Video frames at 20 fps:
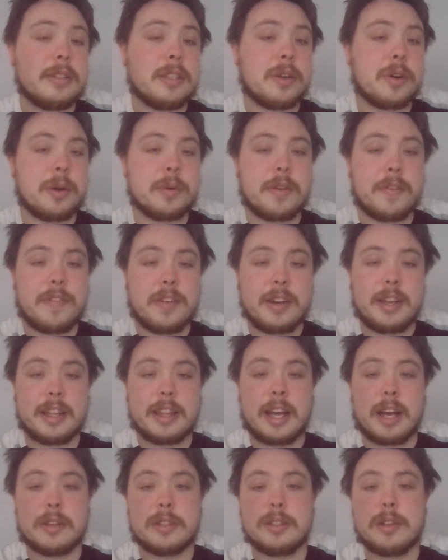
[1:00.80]
they'll go up to
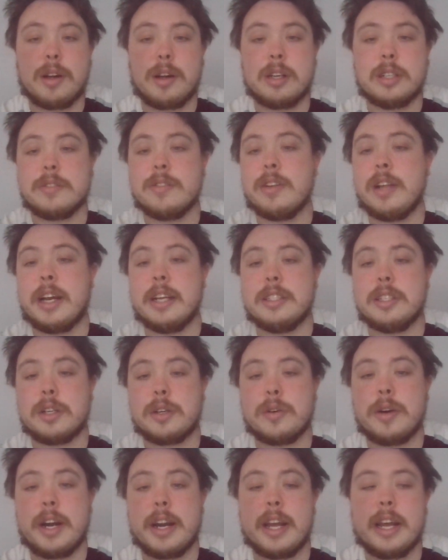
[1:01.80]
$50,000 for lines of
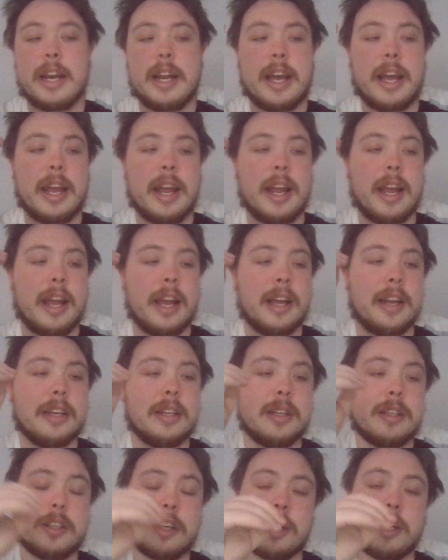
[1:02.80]
credit and
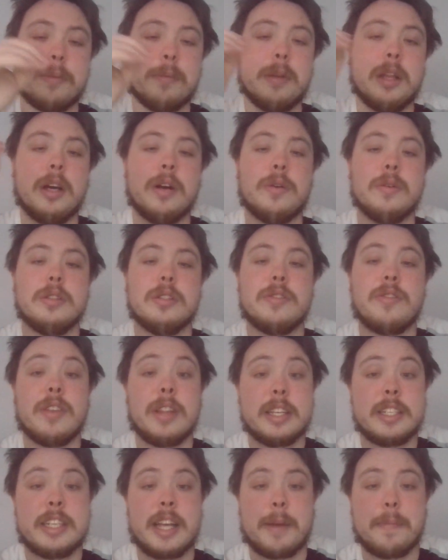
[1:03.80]
term loans for
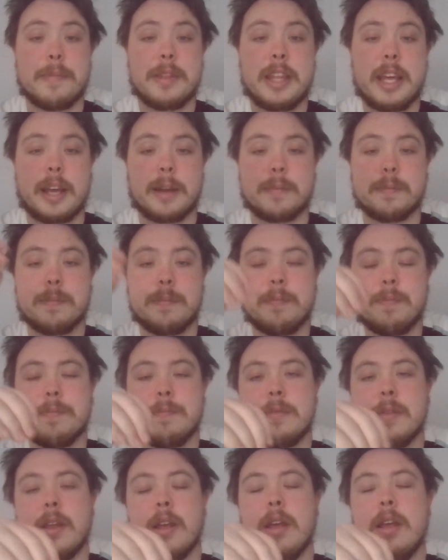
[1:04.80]
the same thing.
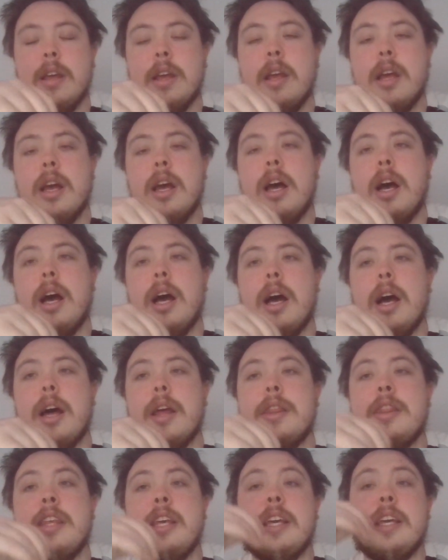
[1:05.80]

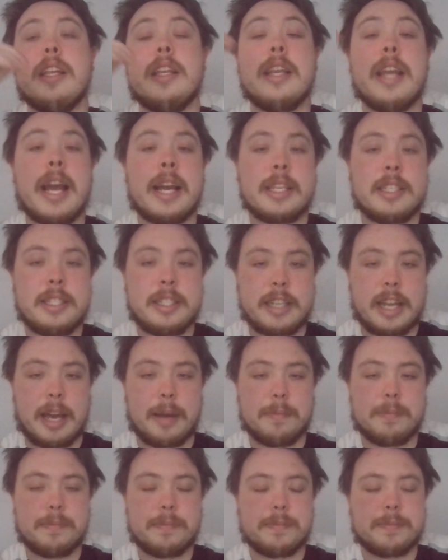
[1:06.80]
The next
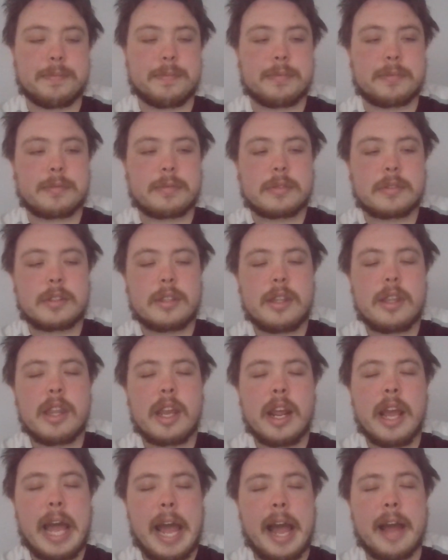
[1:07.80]
step
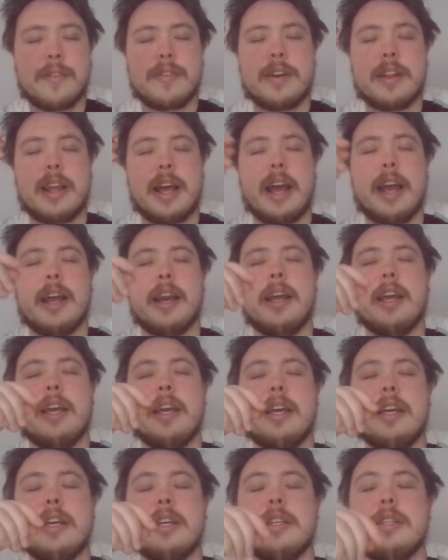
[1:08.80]
after that
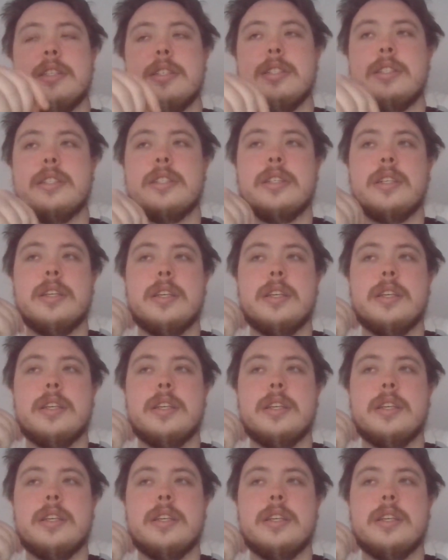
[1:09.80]
is